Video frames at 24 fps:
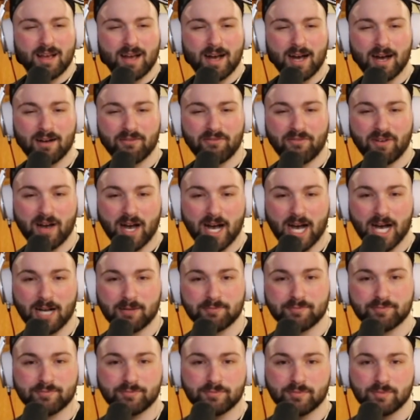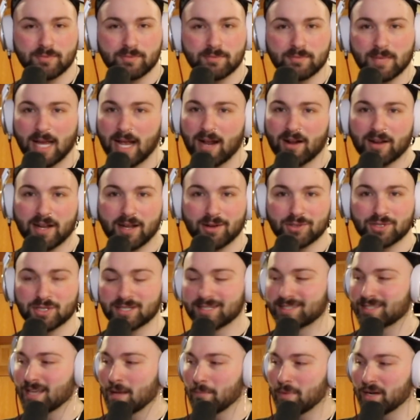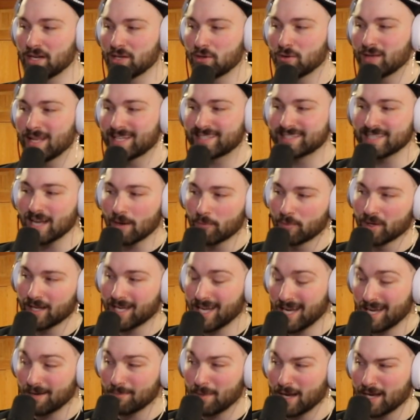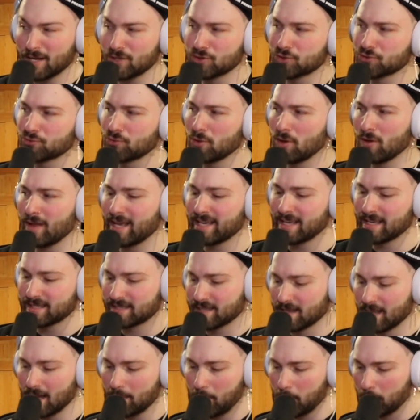of I don't know, just somebody who, it's not really in my control, I guess. A lot of